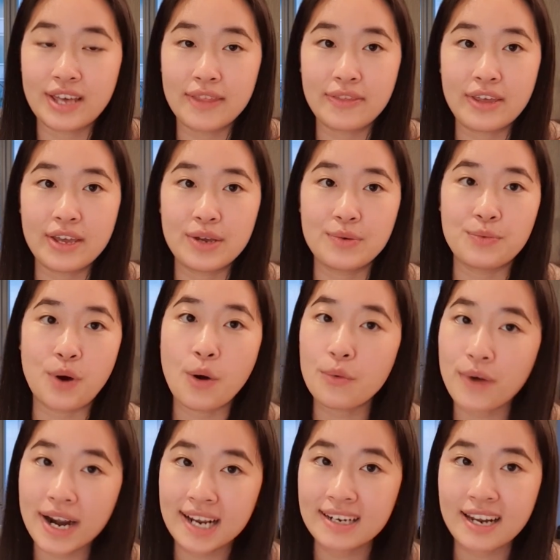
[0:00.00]
that they won't
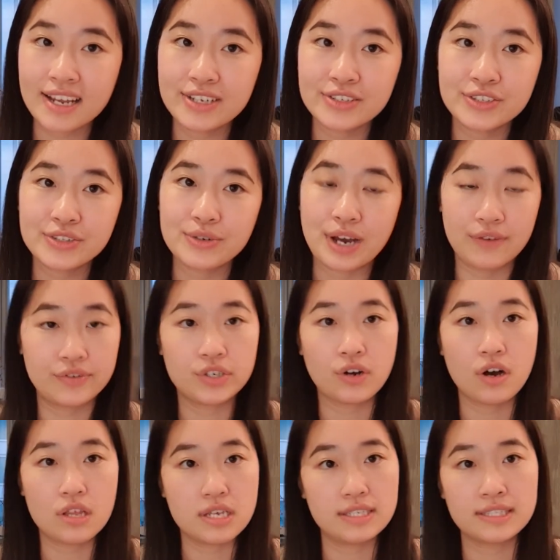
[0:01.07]
recognize you after
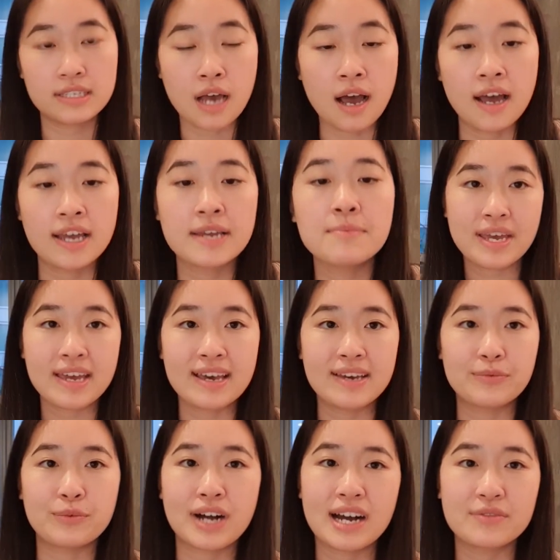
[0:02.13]
all this time and
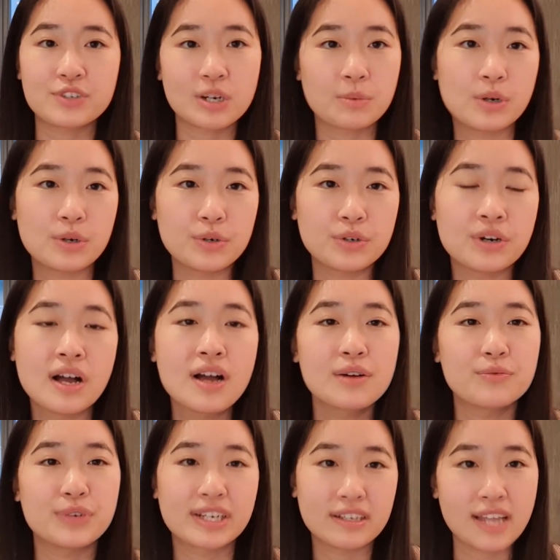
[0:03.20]
will have trouble
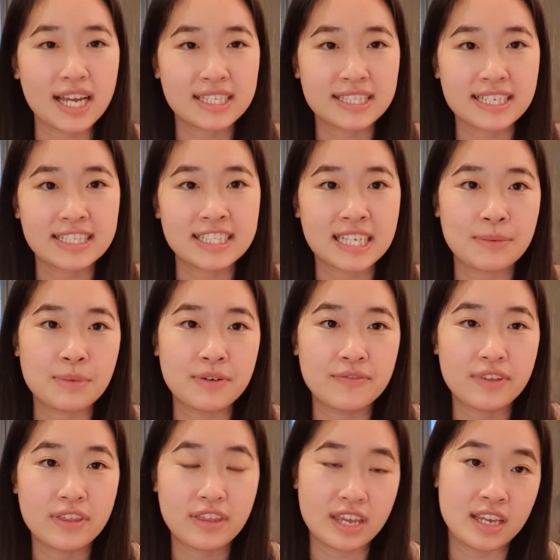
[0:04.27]
recollecting some of the
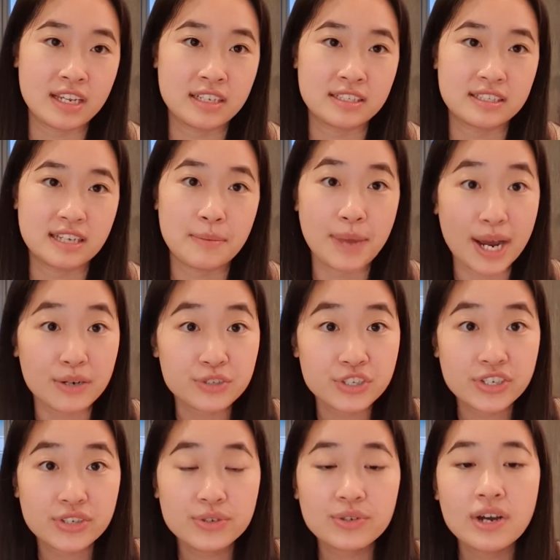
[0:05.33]
things about
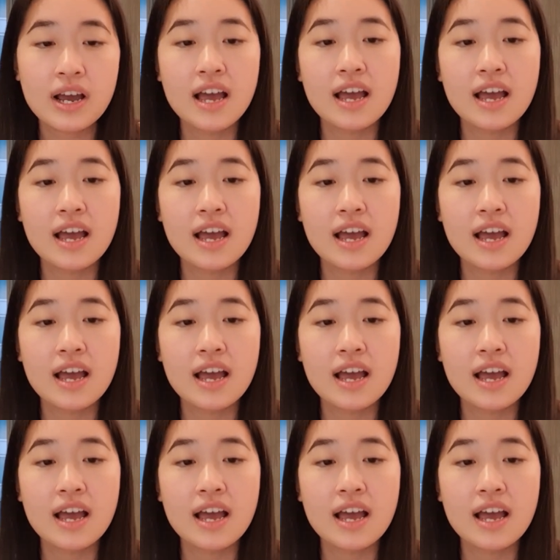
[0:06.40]
you,